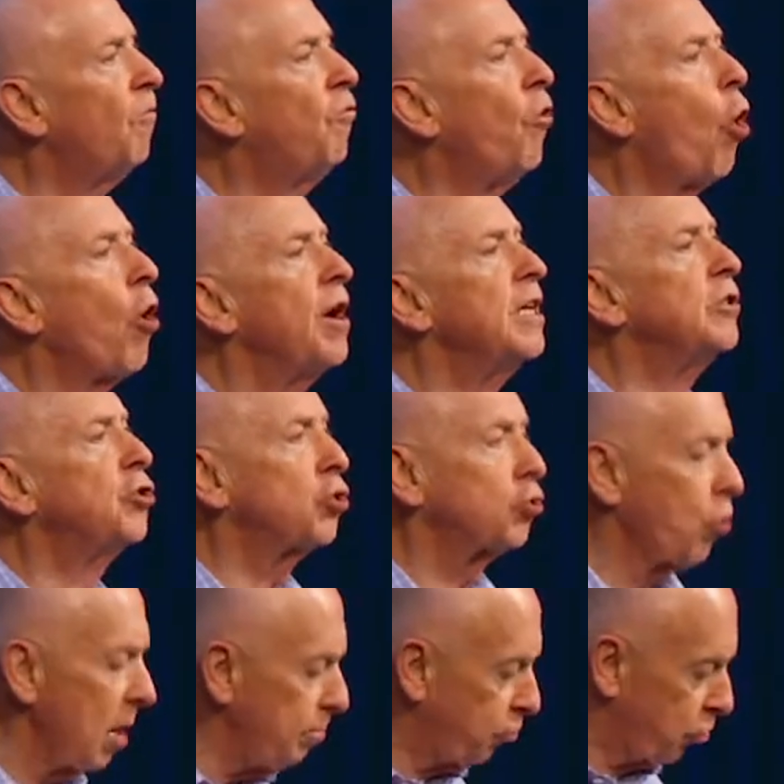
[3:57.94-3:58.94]
For in
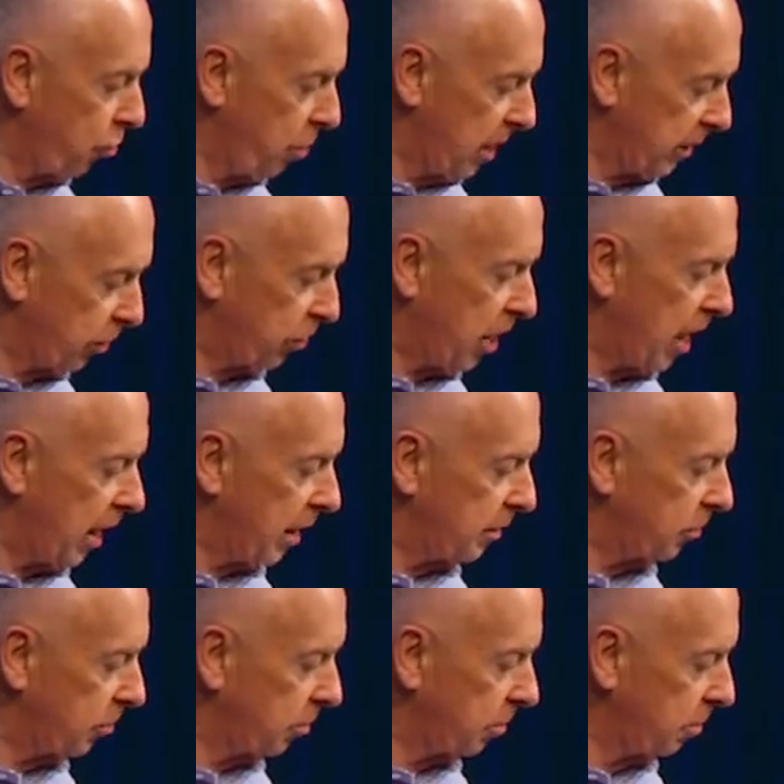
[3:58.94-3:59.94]
Scripture it
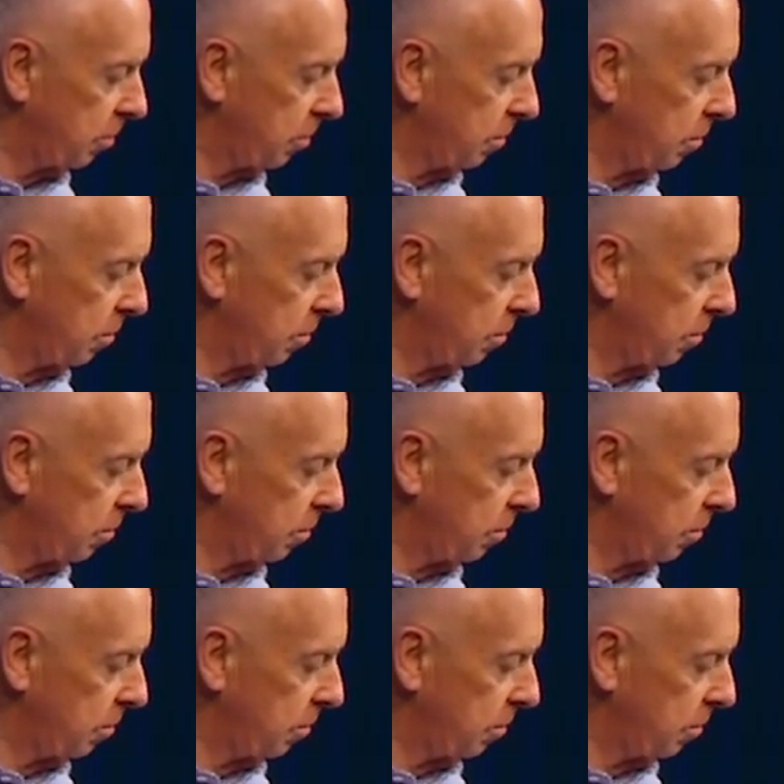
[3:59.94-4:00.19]
says,